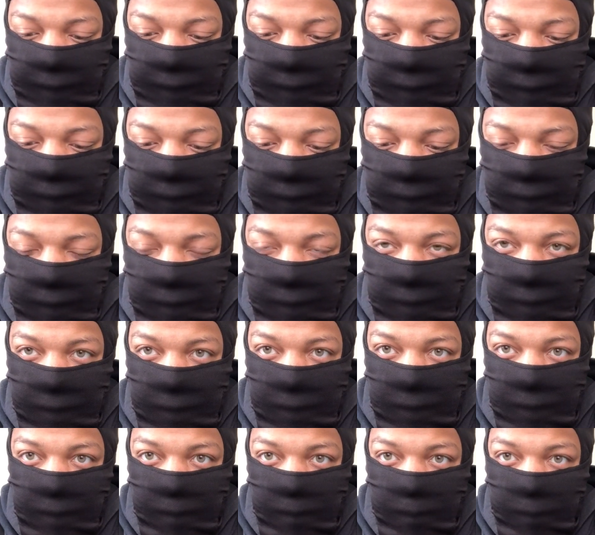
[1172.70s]
lock,
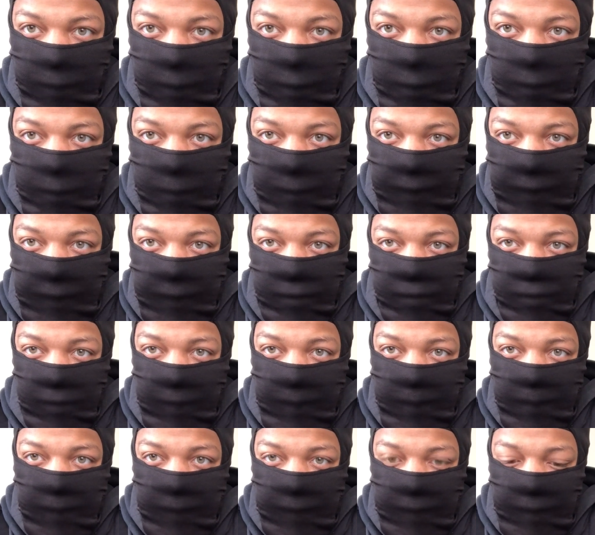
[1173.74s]
boom, I can
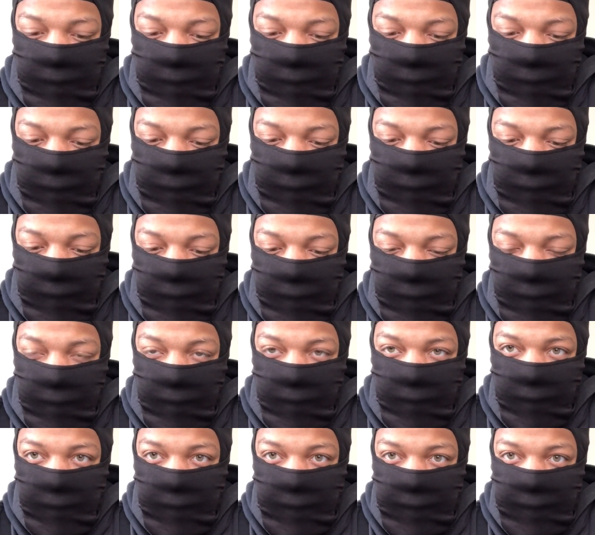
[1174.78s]
drop that. And then
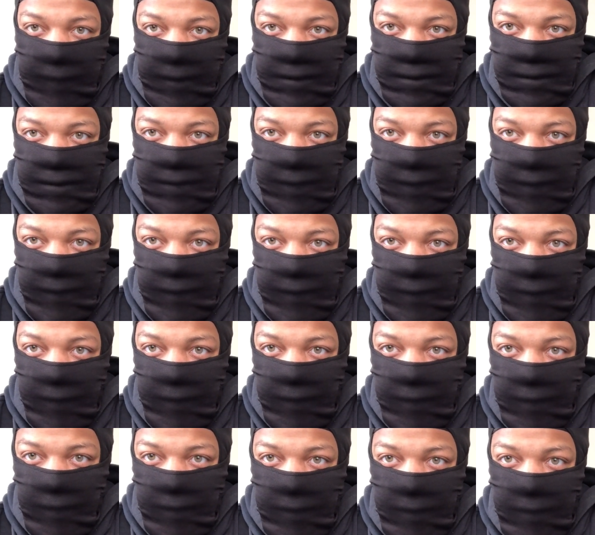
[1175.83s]
if I got
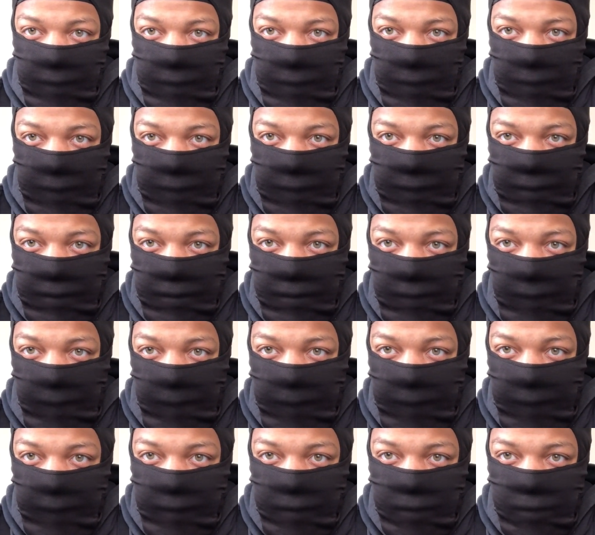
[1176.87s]
safety, I can
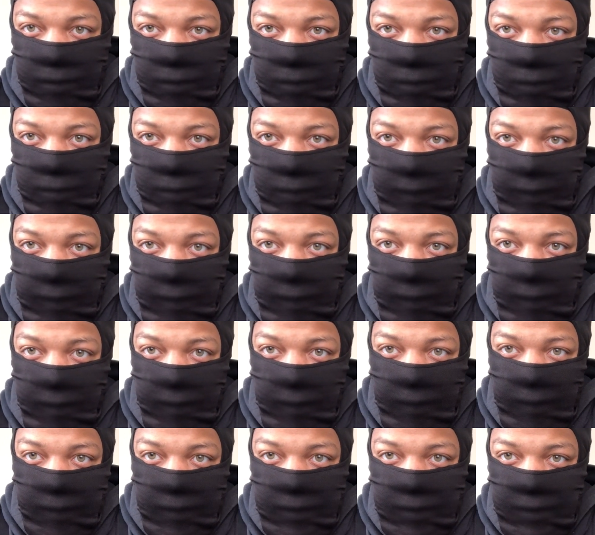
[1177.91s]
drop that too.
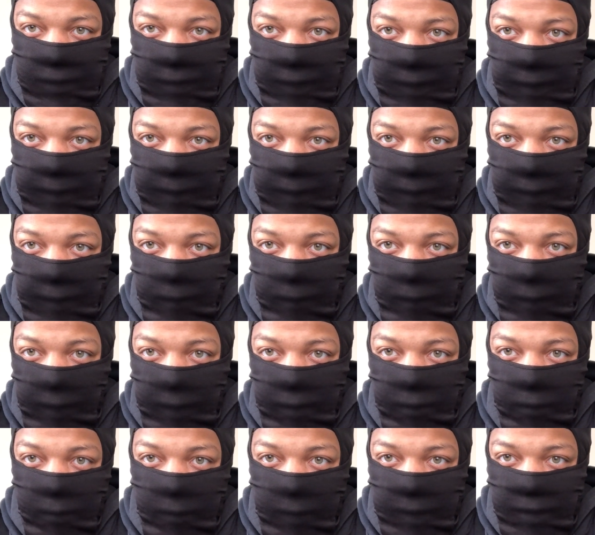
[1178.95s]
All on the same, and
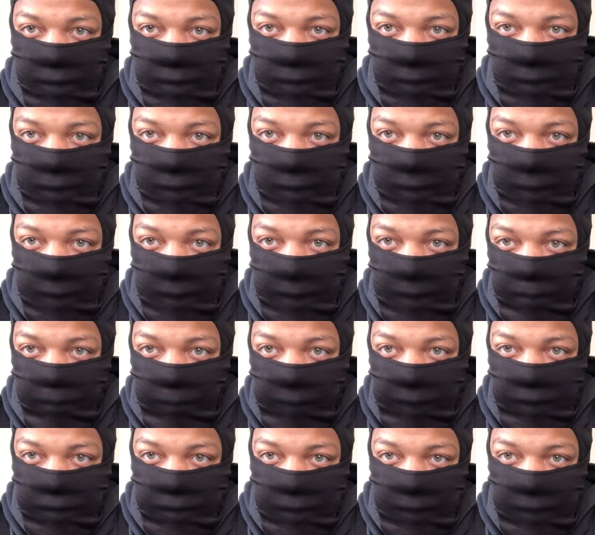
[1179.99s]
it's resting
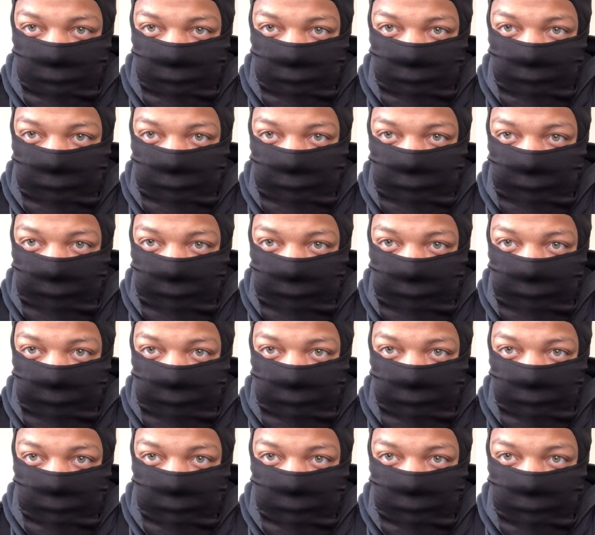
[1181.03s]
basically in
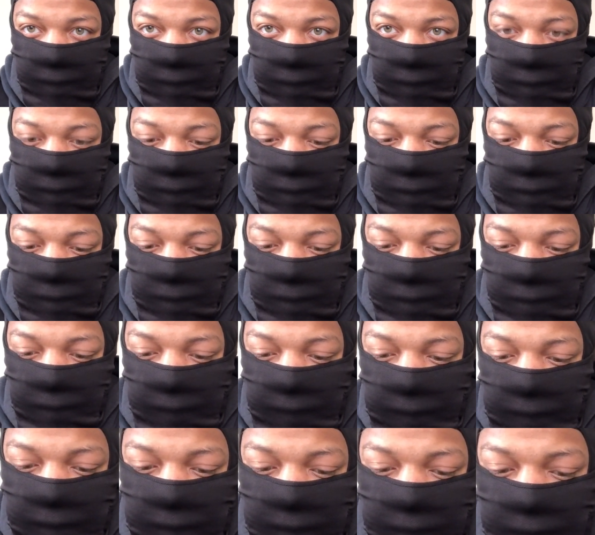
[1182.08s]
line
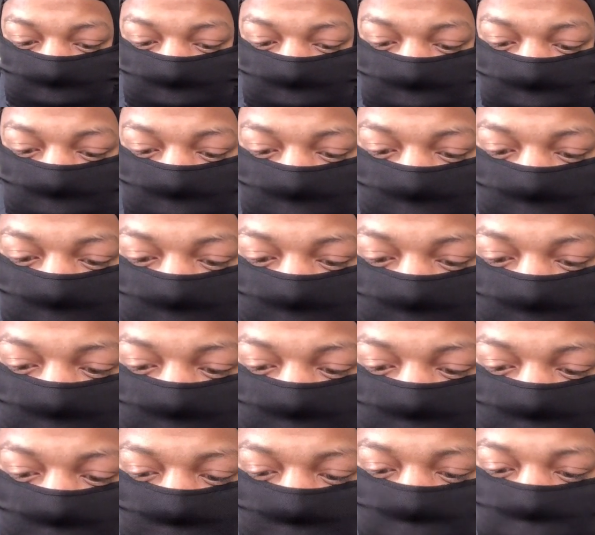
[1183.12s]
right there.
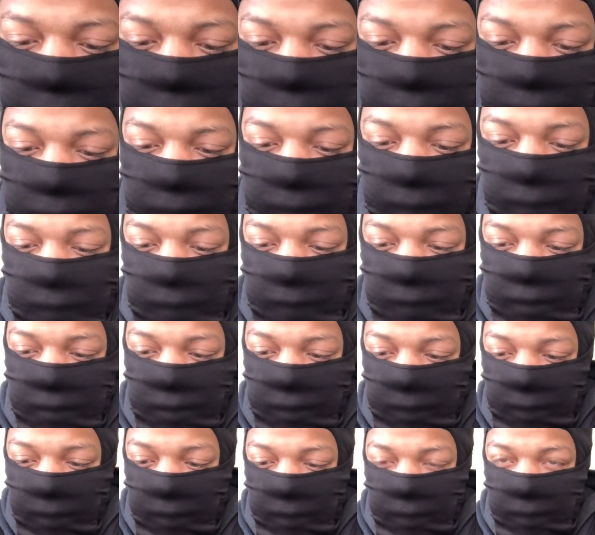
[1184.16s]

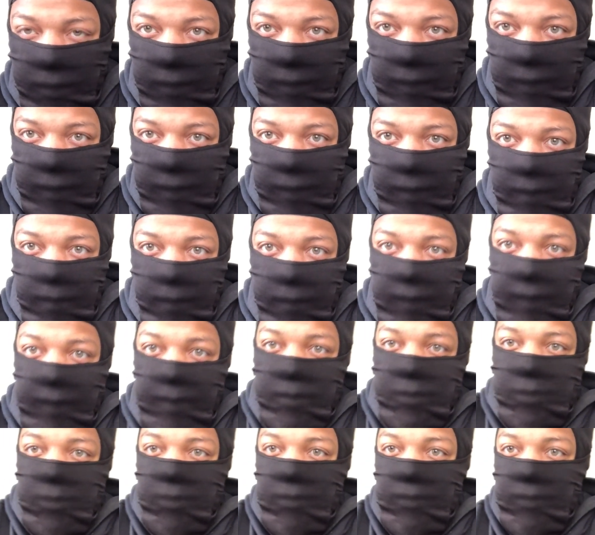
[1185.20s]
So when I'm
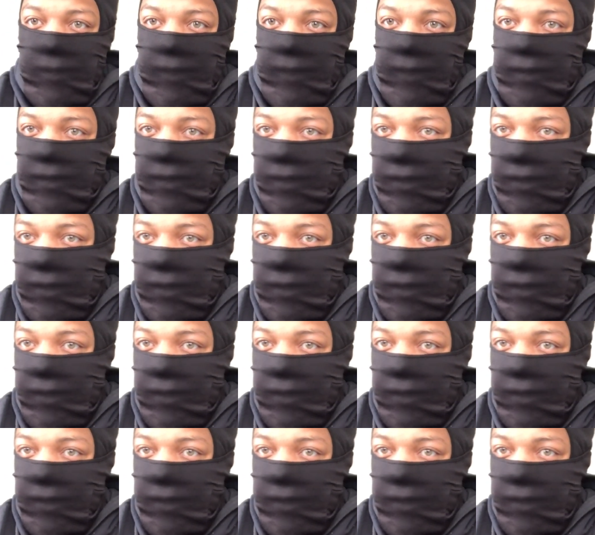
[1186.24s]
shooting like